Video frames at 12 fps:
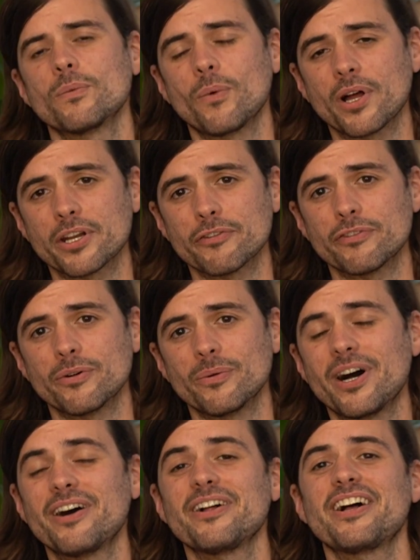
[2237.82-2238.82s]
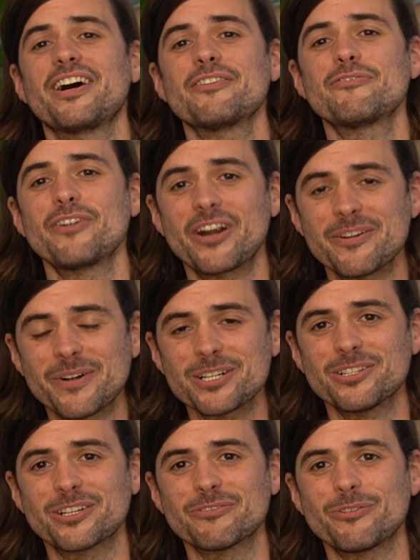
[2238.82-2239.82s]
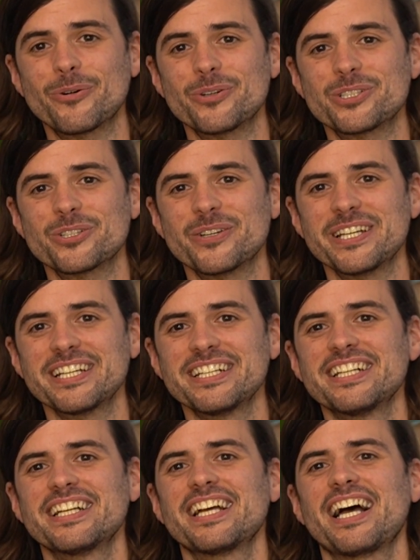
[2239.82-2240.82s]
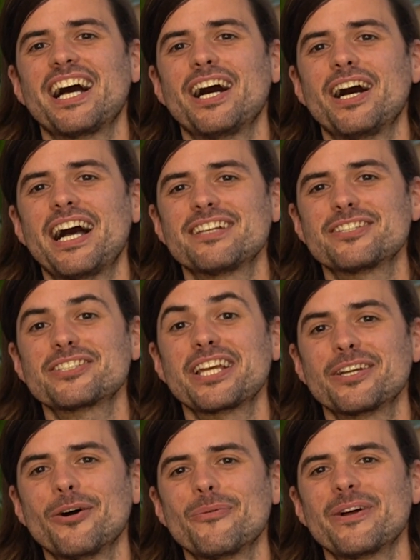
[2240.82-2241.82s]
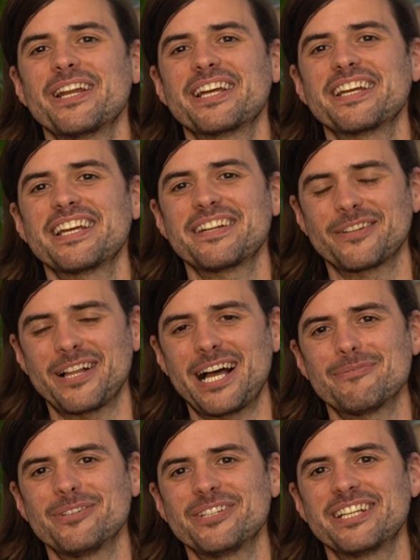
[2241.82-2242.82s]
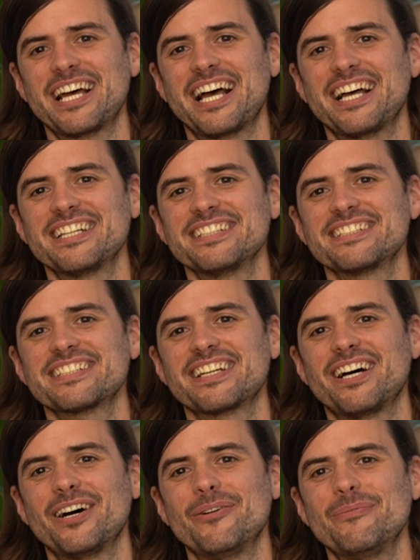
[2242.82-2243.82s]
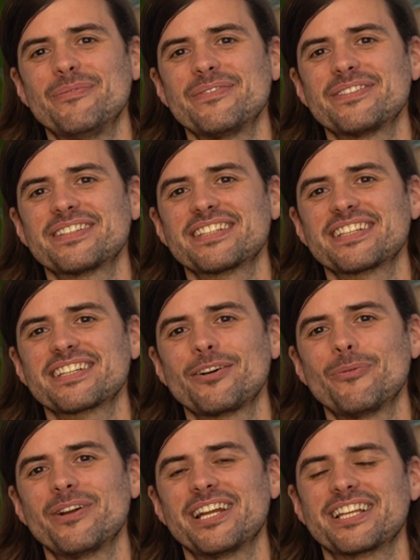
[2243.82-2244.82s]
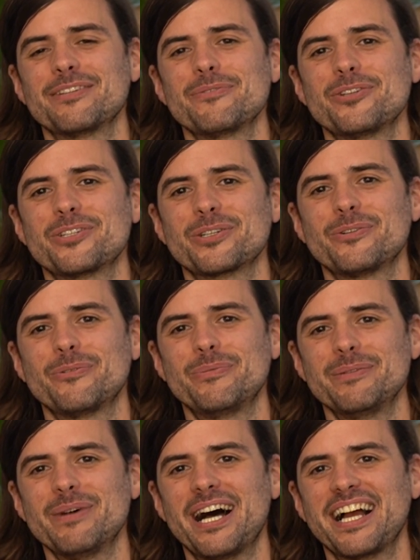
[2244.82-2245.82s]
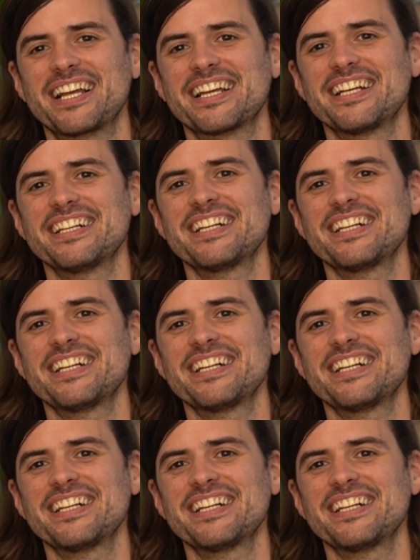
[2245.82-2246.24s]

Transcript: Wonderful. Well, I very much look forward to it uh, as you say, God willing, it'll happen, and um, God willing, the music will be back.